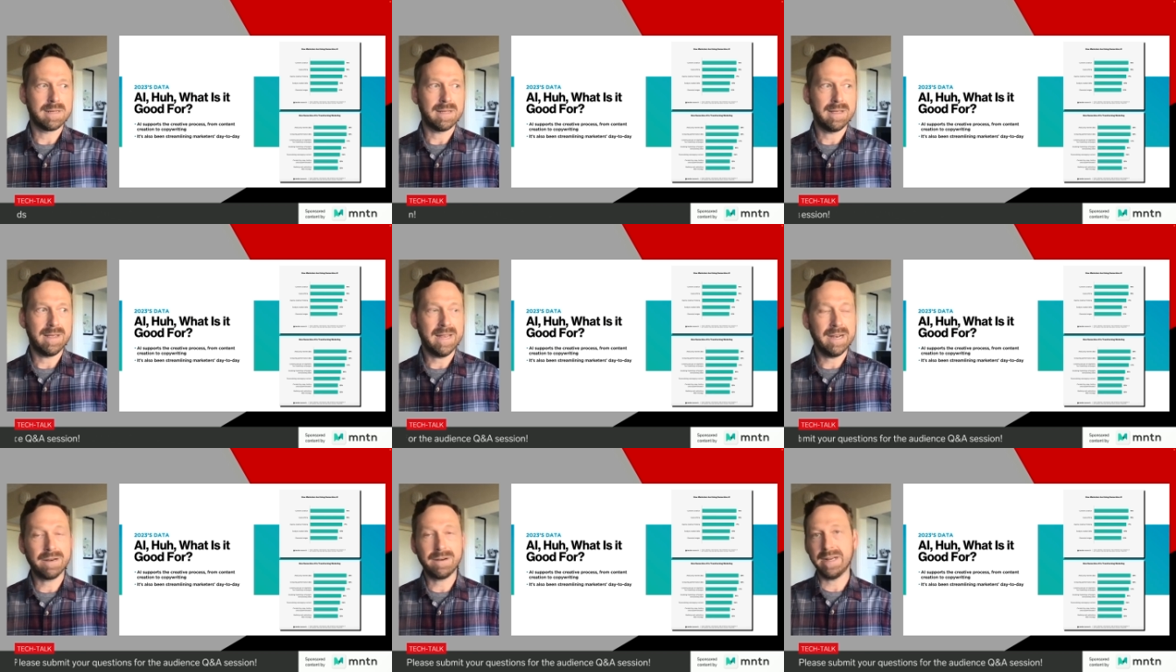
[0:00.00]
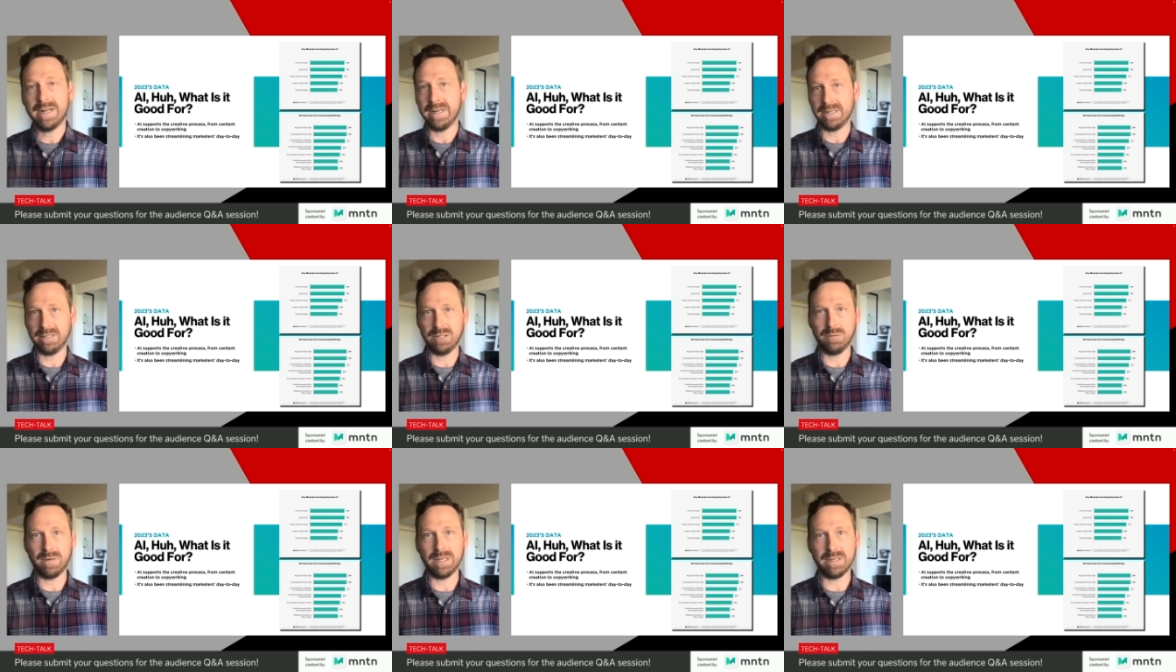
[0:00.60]
integrate it
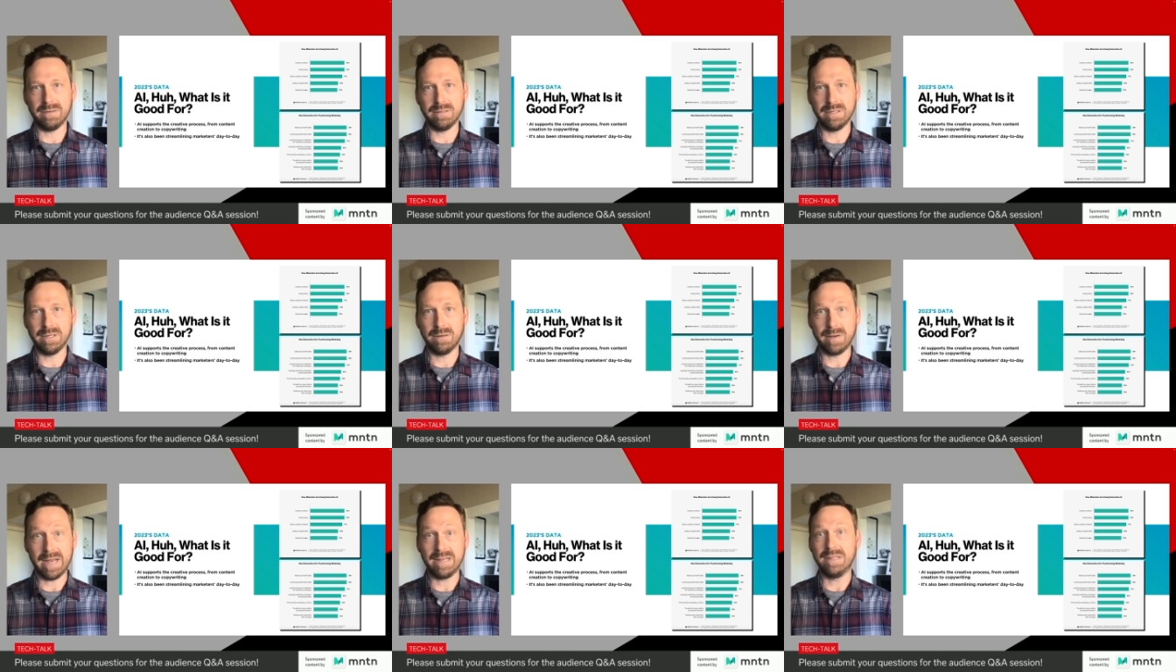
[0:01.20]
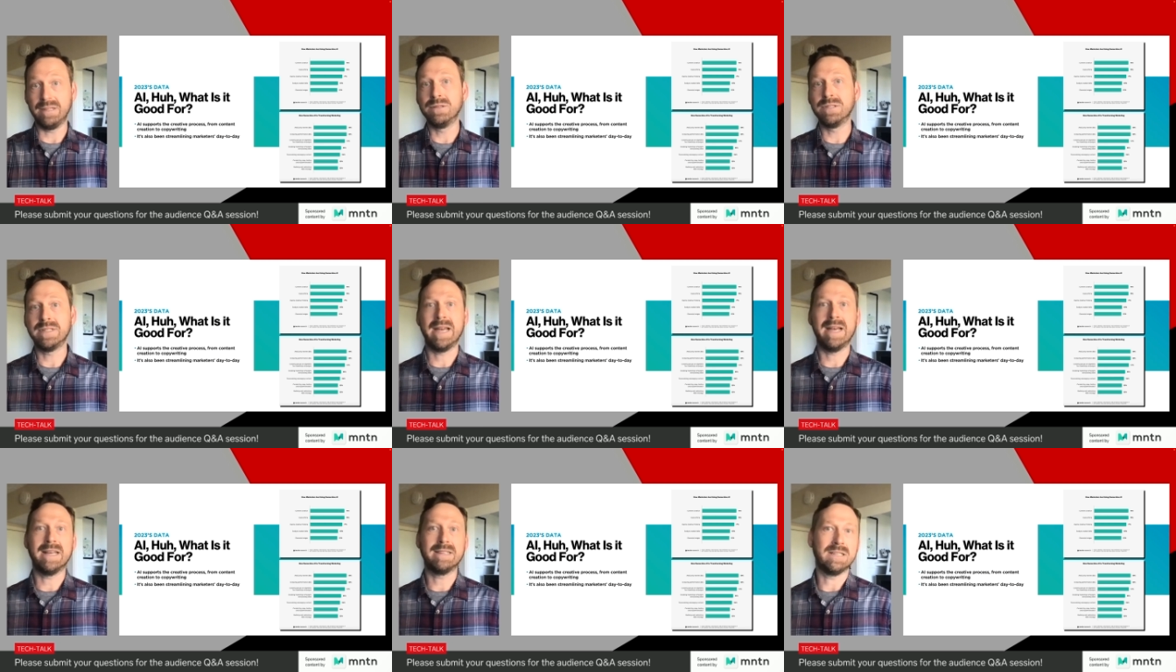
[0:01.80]
into what you do and use it
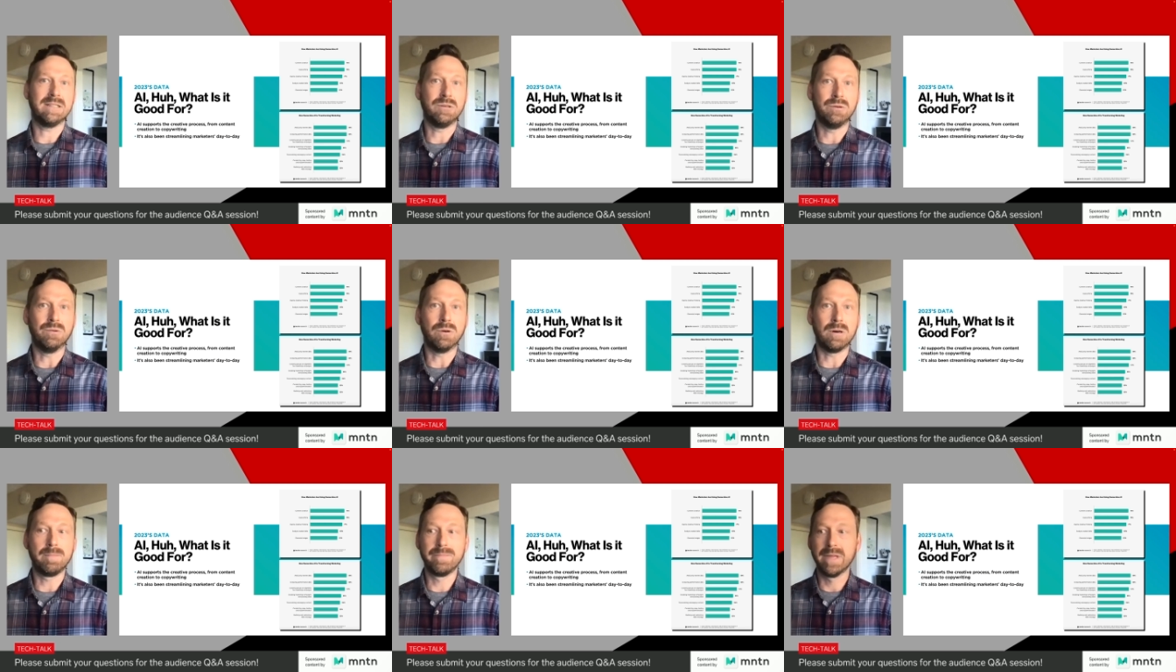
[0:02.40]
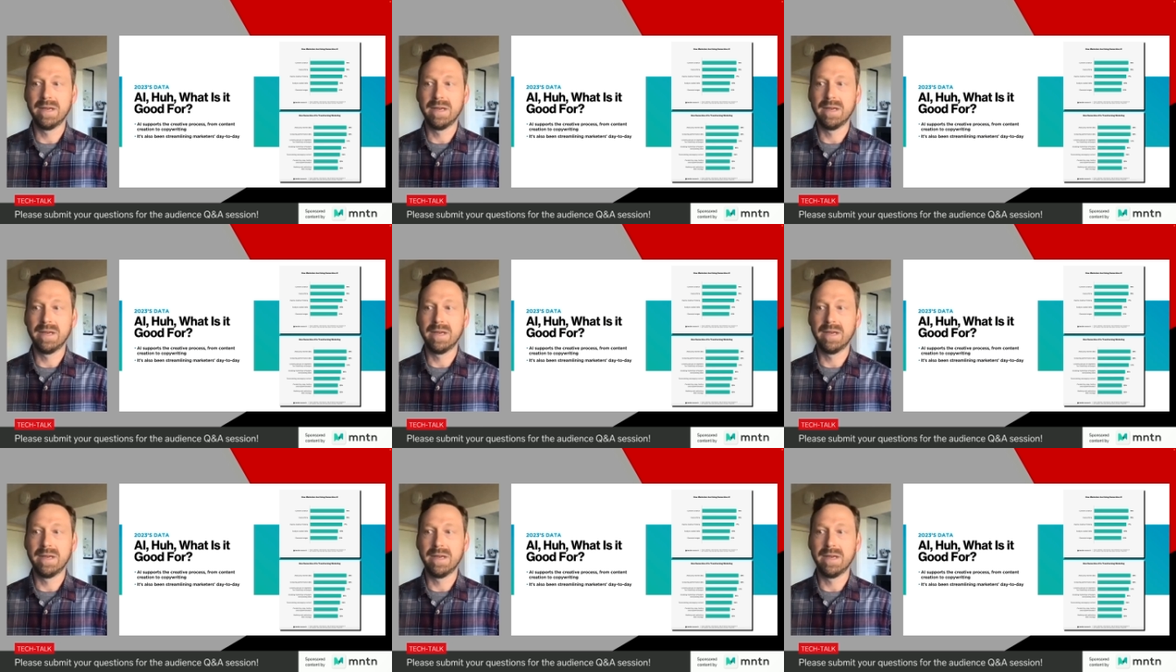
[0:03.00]
as a tool.